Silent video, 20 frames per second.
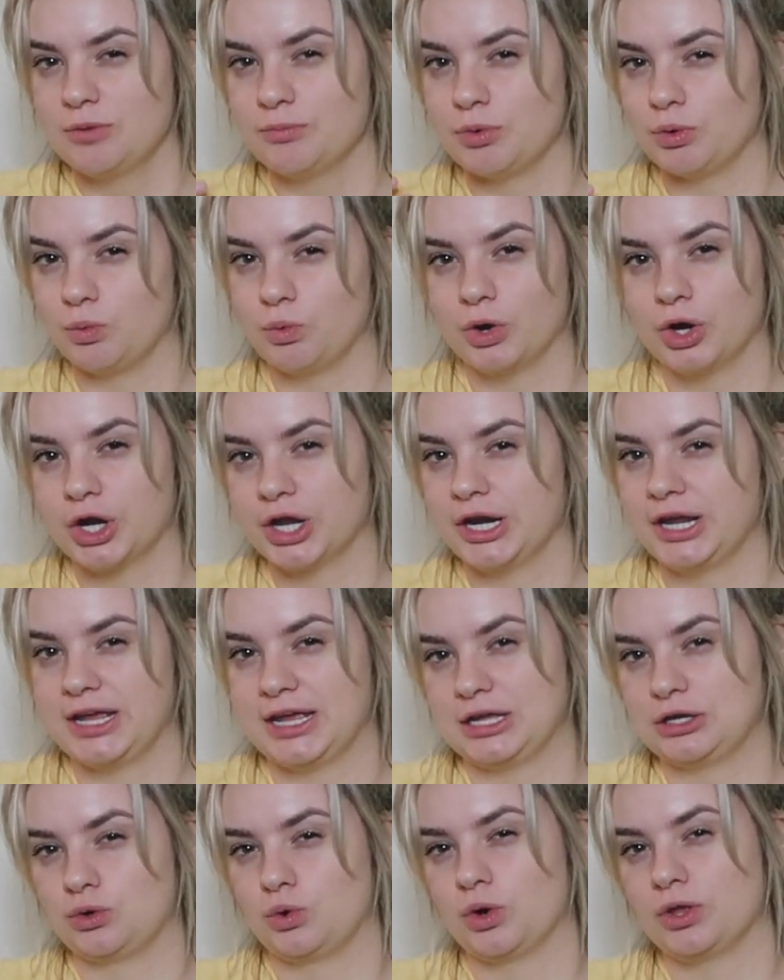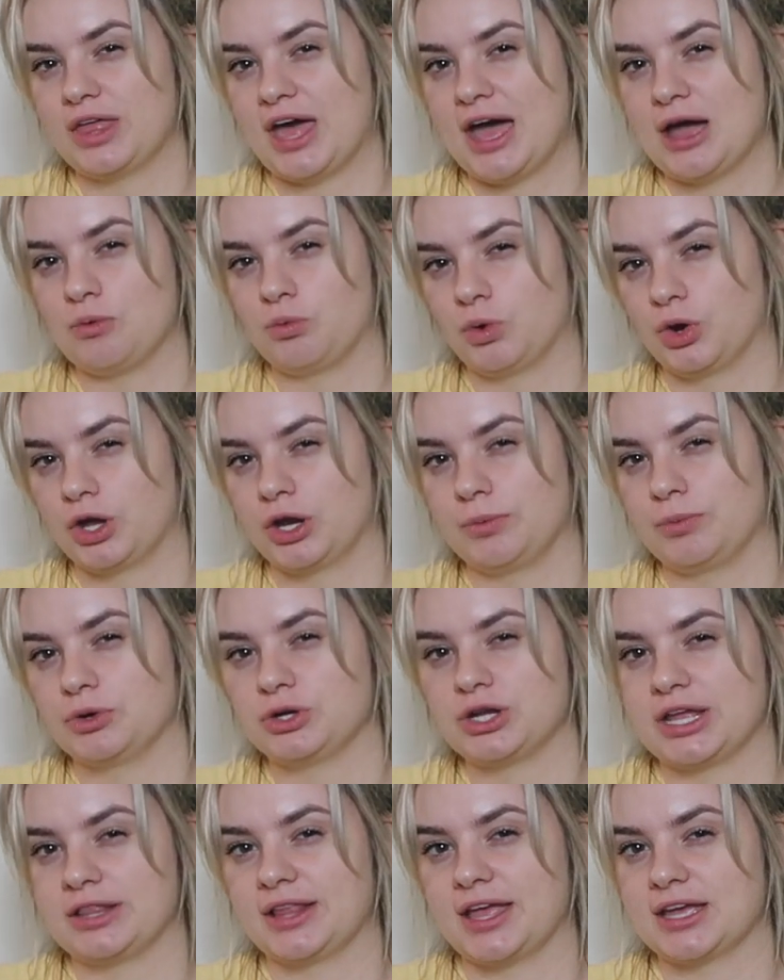but we're gonna ignore that and we're gonna
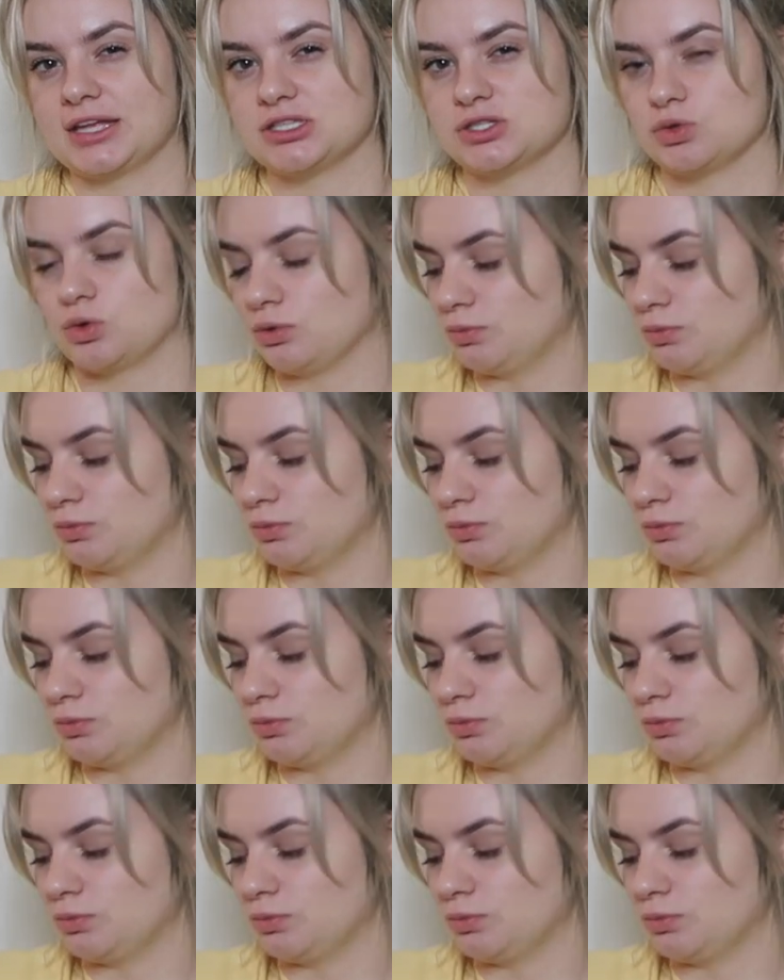pretend like it's